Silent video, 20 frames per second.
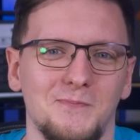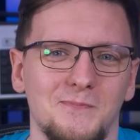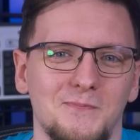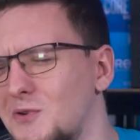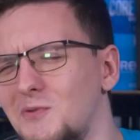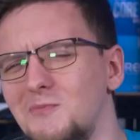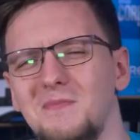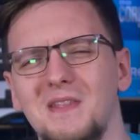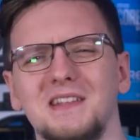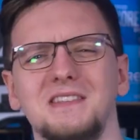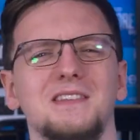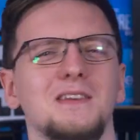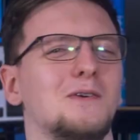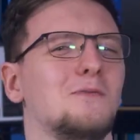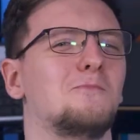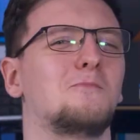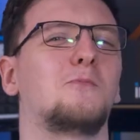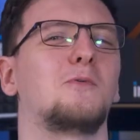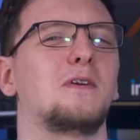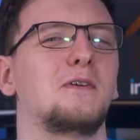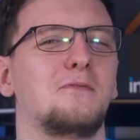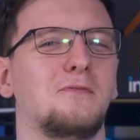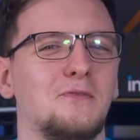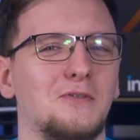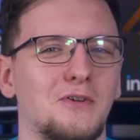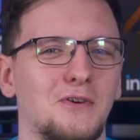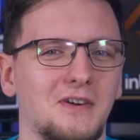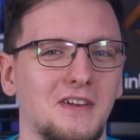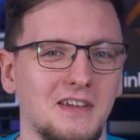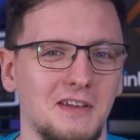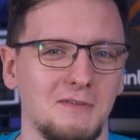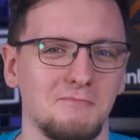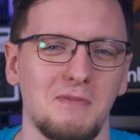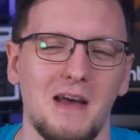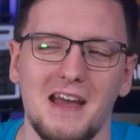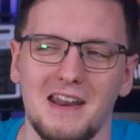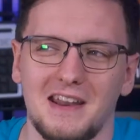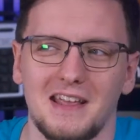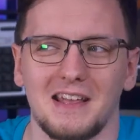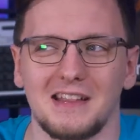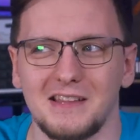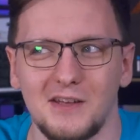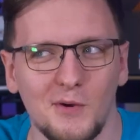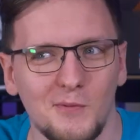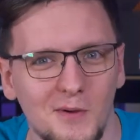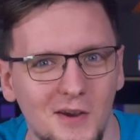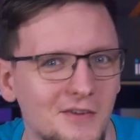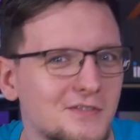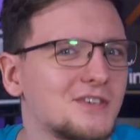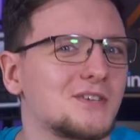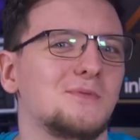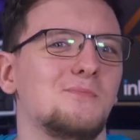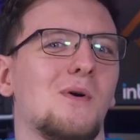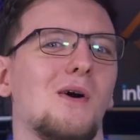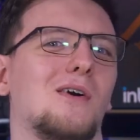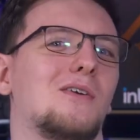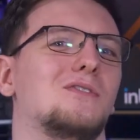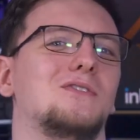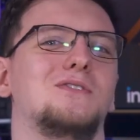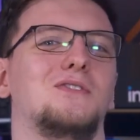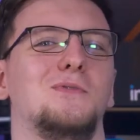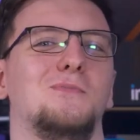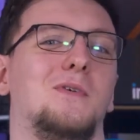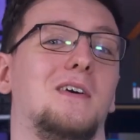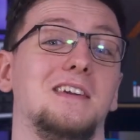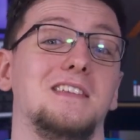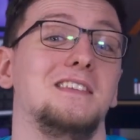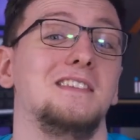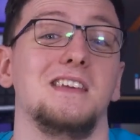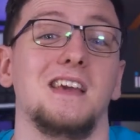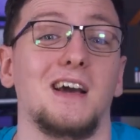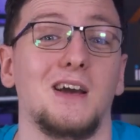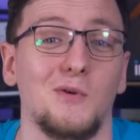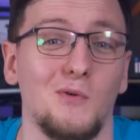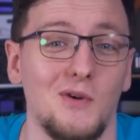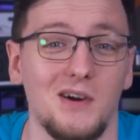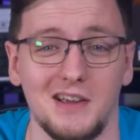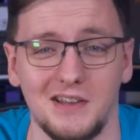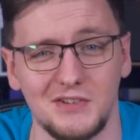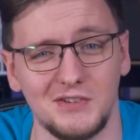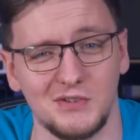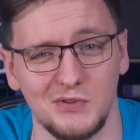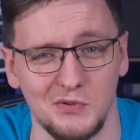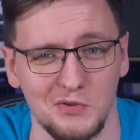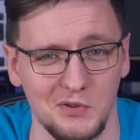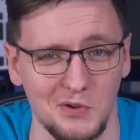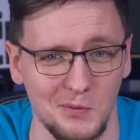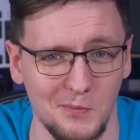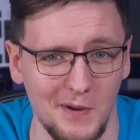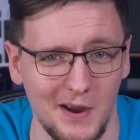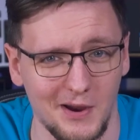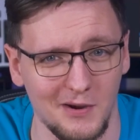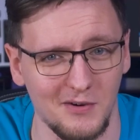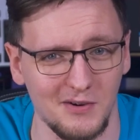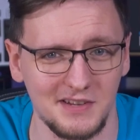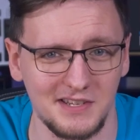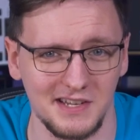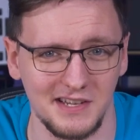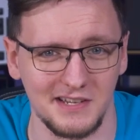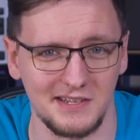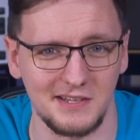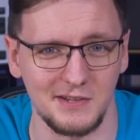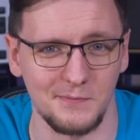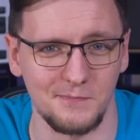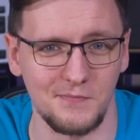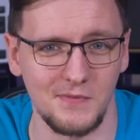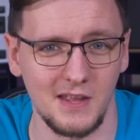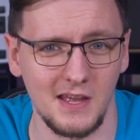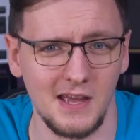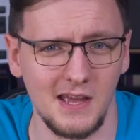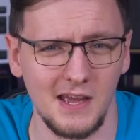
So that's a brief look at um, adding a little bit of smarts to my DIY solar power system.